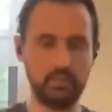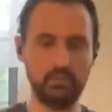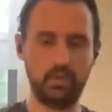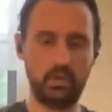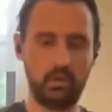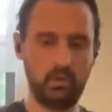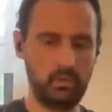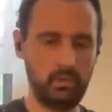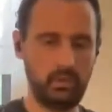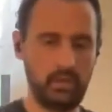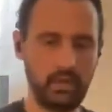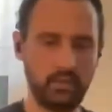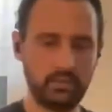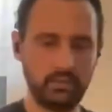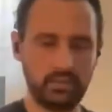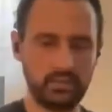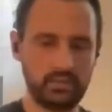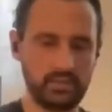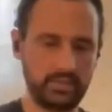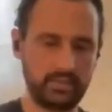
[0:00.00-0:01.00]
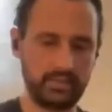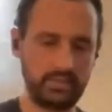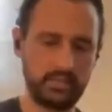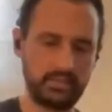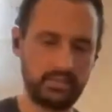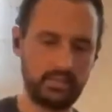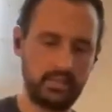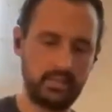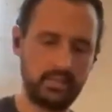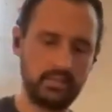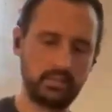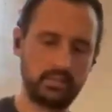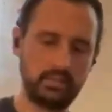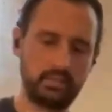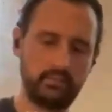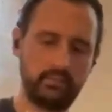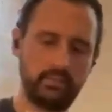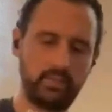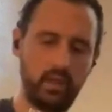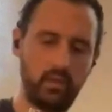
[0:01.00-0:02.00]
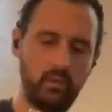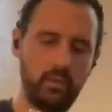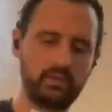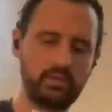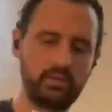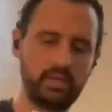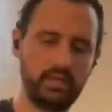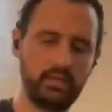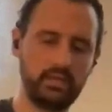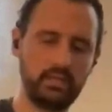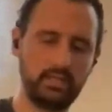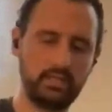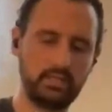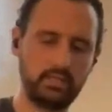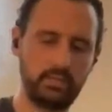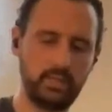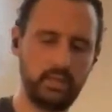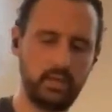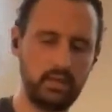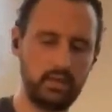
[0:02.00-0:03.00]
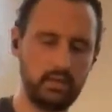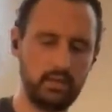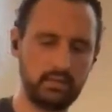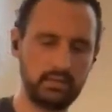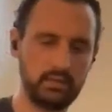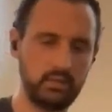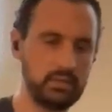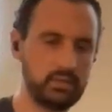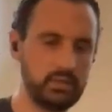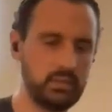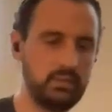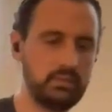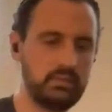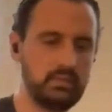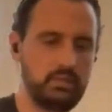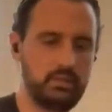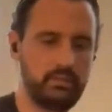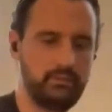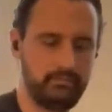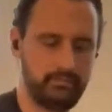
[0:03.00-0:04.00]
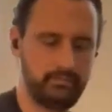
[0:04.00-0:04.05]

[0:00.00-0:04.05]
you know how delicious this is, how much I anticipate it is delicious.